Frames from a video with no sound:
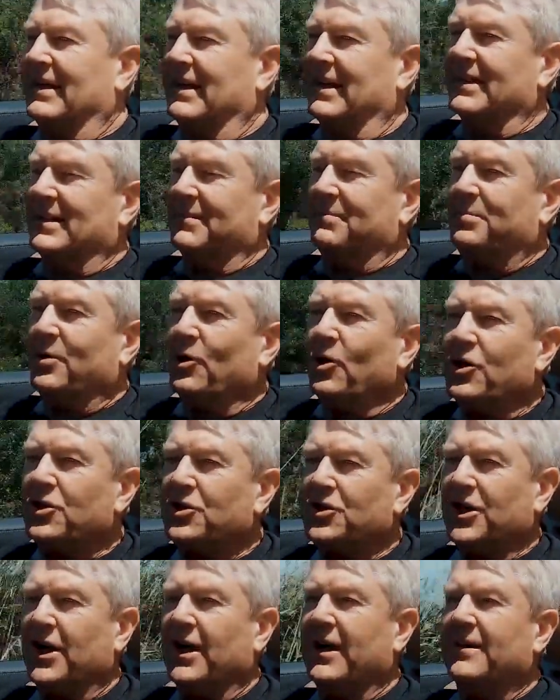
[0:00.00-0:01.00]
the
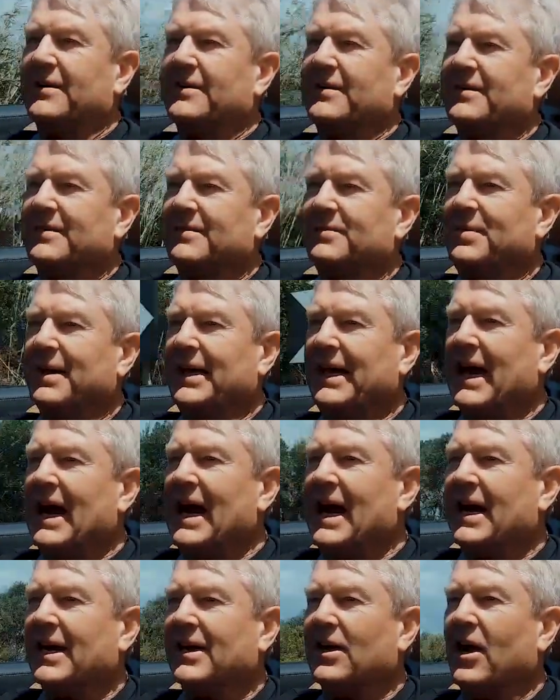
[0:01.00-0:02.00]
Porsche
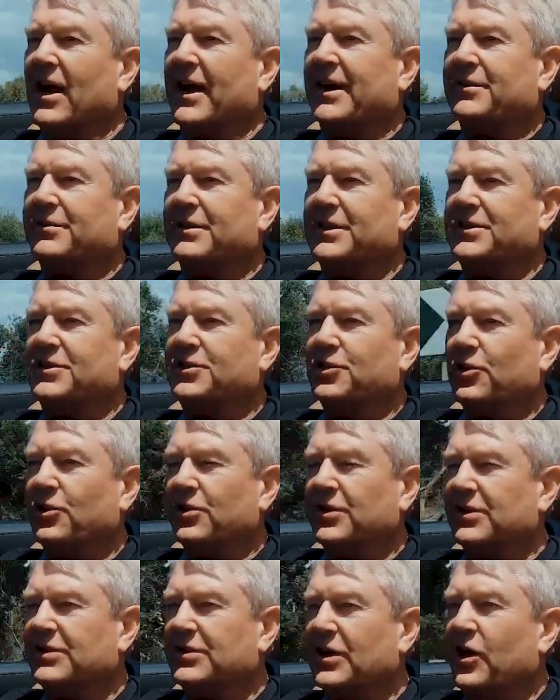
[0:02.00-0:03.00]
PR guy, Chris
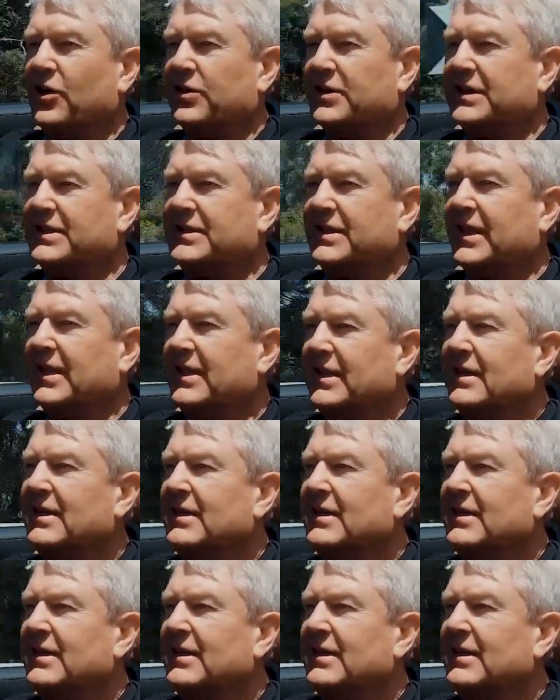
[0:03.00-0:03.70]
Jordan, told us that